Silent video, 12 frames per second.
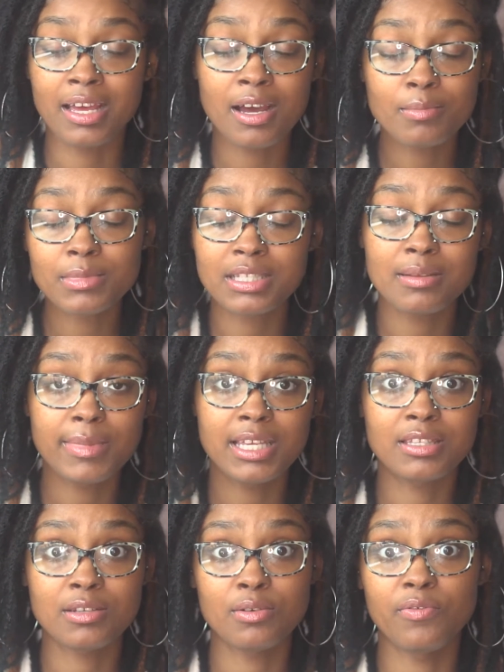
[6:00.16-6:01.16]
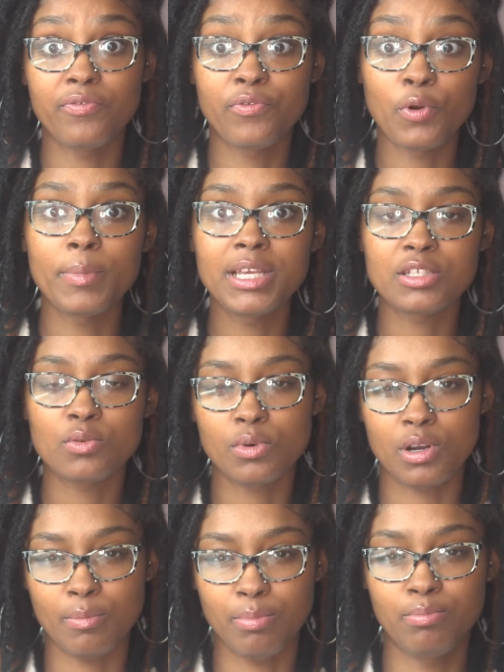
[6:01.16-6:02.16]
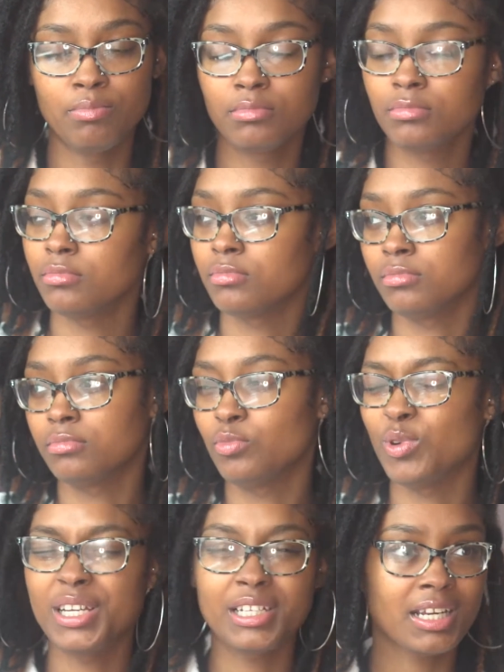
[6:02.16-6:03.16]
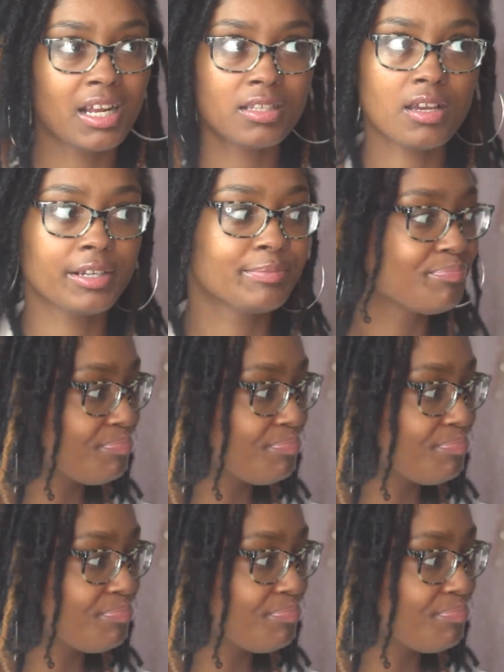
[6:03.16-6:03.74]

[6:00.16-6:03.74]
comes to me for me to want to, what can I talk?